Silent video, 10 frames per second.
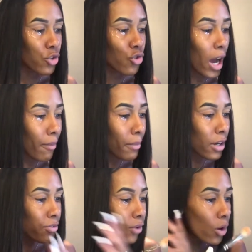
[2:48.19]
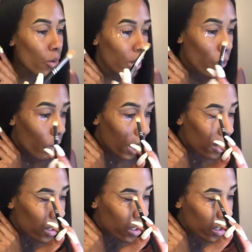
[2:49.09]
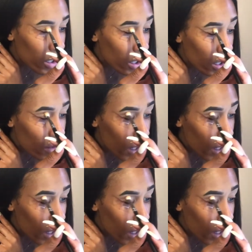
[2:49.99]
dropped my phone and wallet and keys,